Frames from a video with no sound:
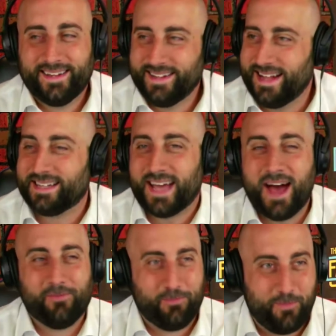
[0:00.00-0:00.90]
It
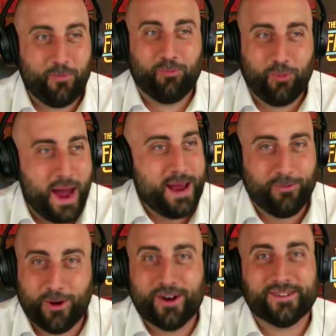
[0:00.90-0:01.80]
got way
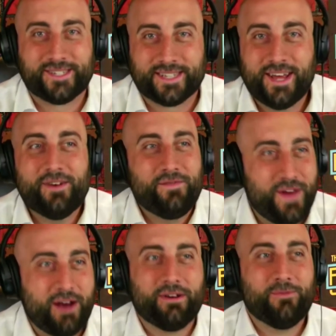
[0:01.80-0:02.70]
worse.
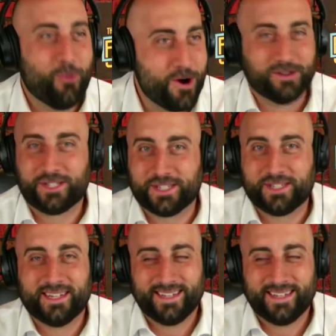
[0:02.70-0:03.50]
Very worse.